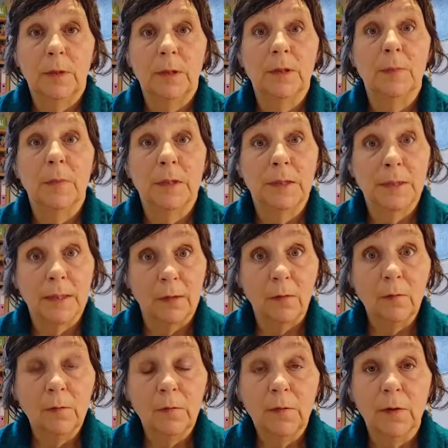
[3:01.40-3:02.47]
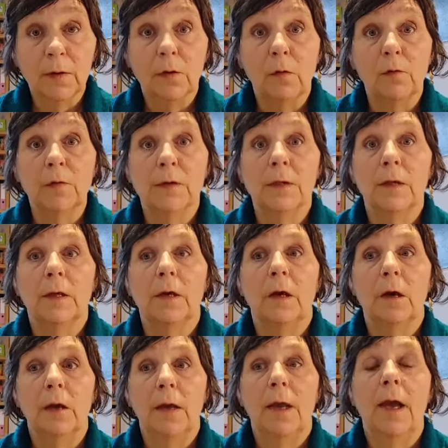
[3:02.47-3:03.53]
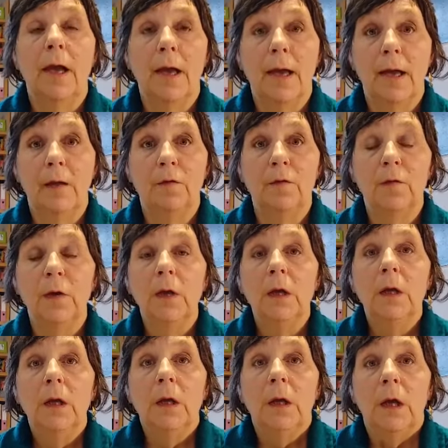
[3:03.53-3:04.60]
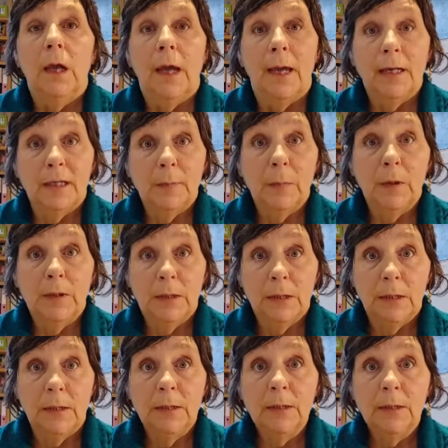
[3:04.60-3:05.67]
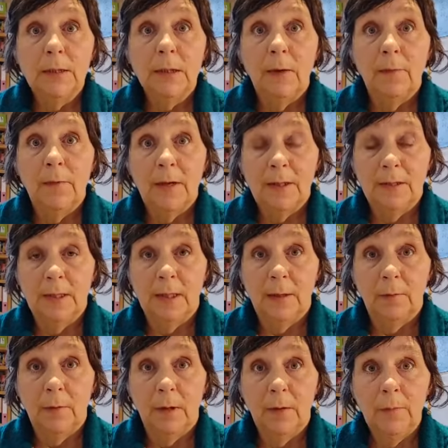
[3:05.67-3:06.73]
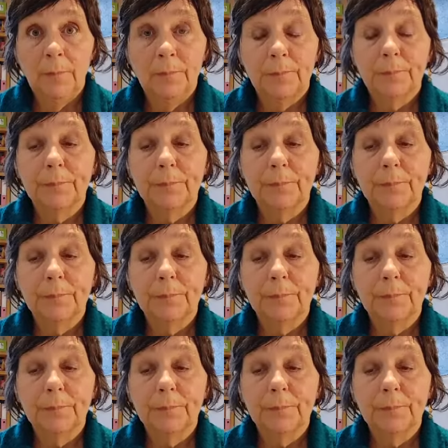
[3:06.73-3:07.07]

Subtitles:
years myself, that obviously I have expertise in that area.